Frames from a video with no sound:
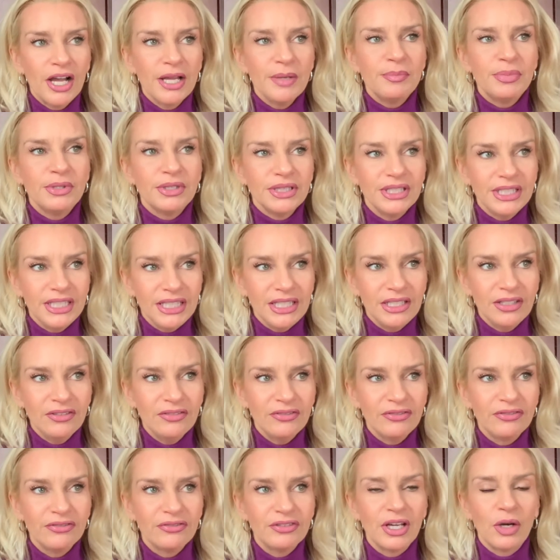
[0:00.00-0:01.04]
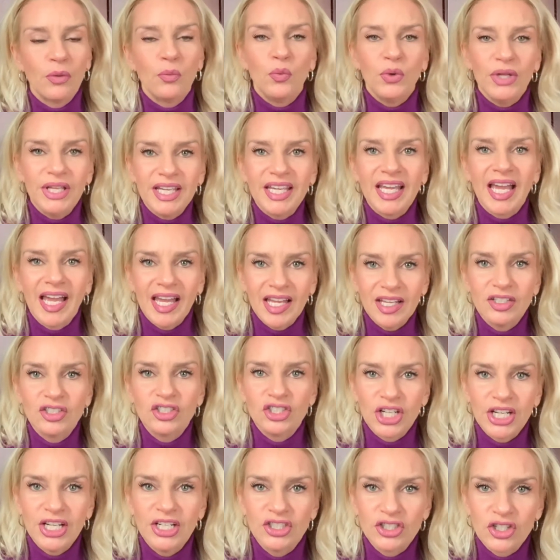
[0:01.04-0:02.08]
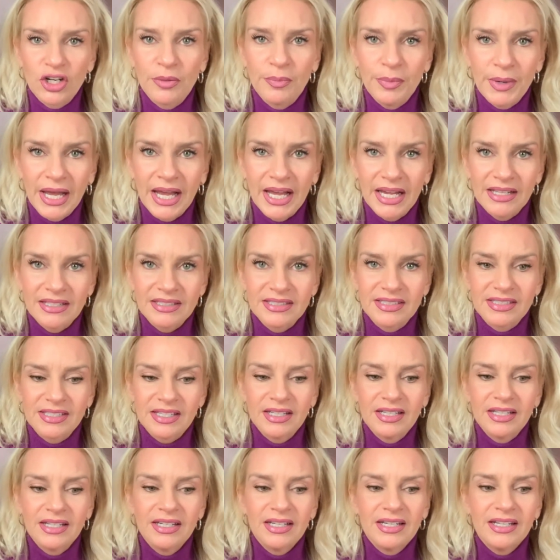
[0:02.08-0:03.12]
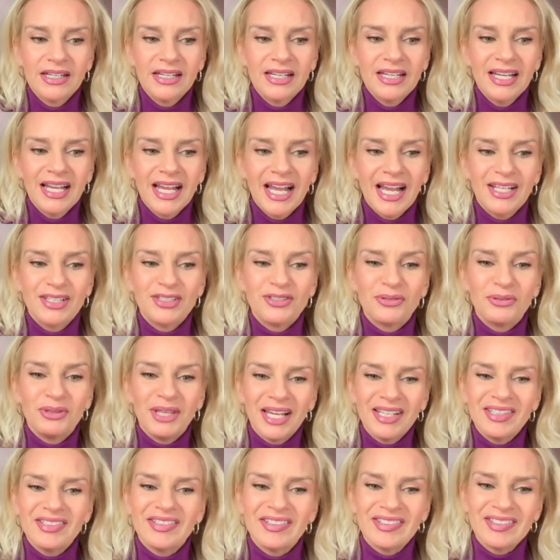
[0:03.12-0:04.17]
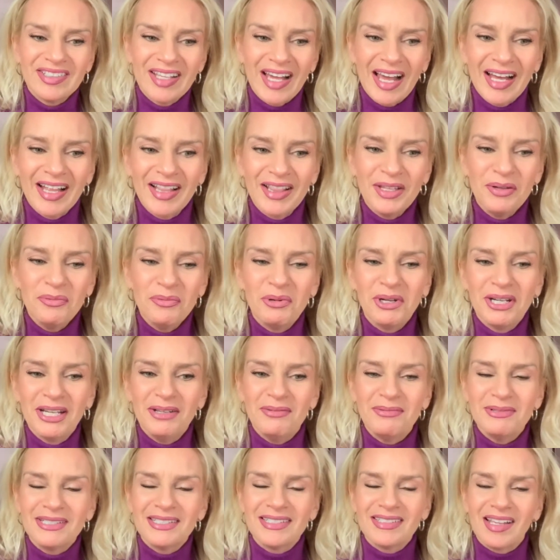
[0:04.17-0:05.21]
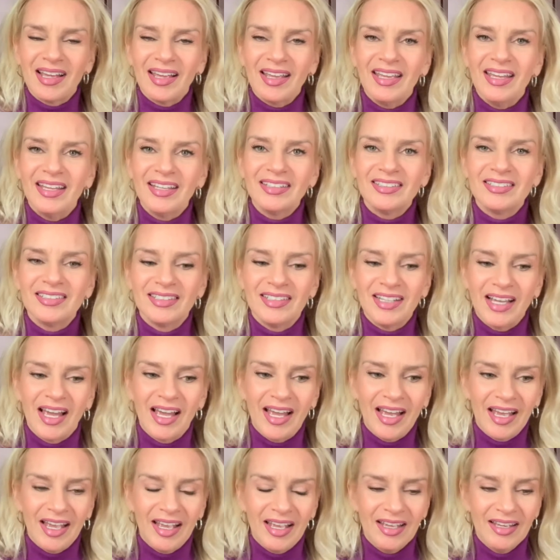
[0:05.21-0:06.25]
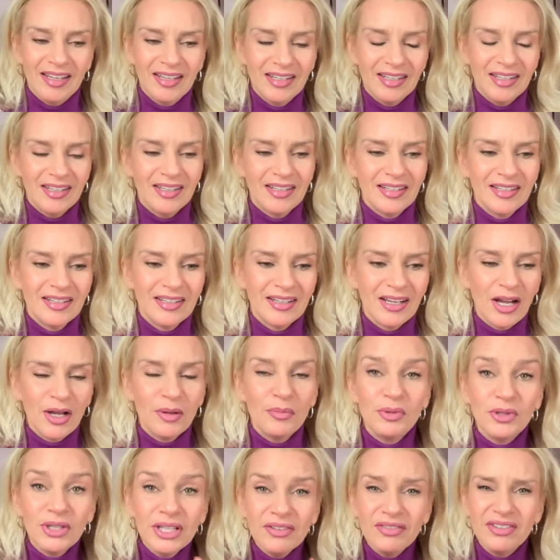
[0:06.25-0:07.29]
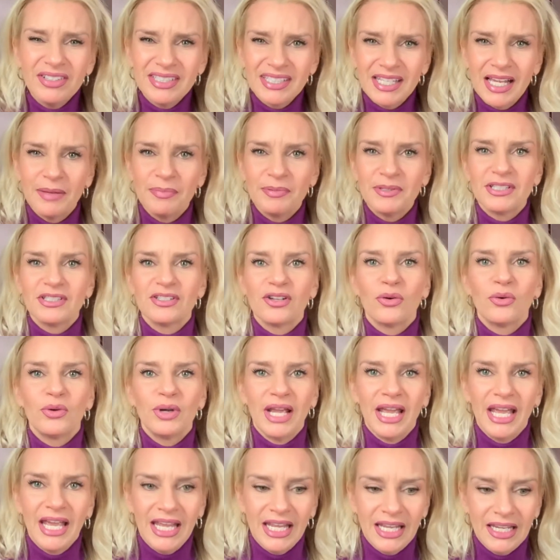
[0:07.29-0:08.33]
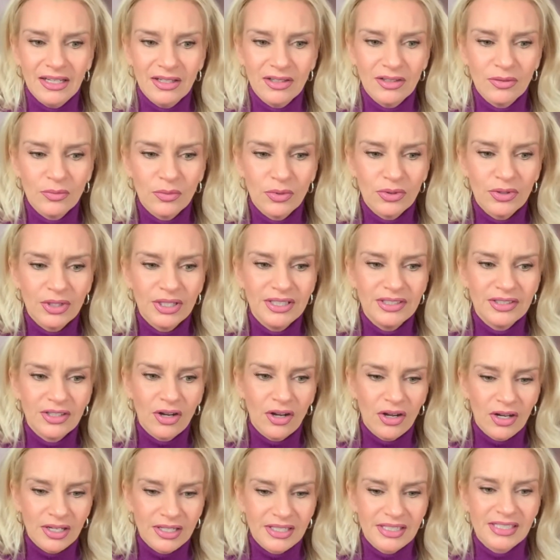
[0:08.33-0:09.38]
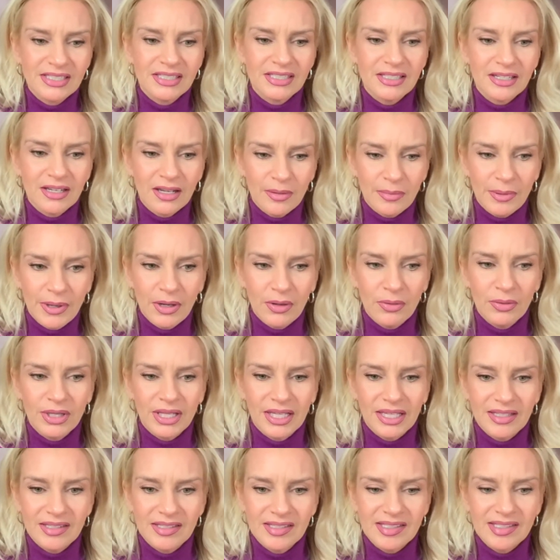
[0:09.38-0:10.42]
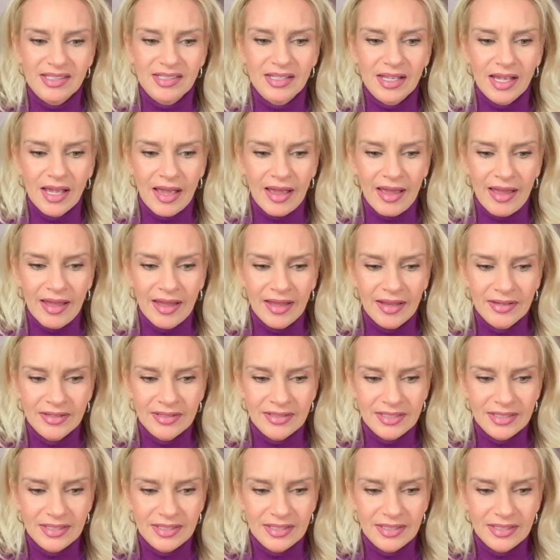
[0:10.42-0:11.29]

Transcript: believe that we can change our past. And so that's exactly what he was saying today. I believe it's episode 8 where he talks about this. And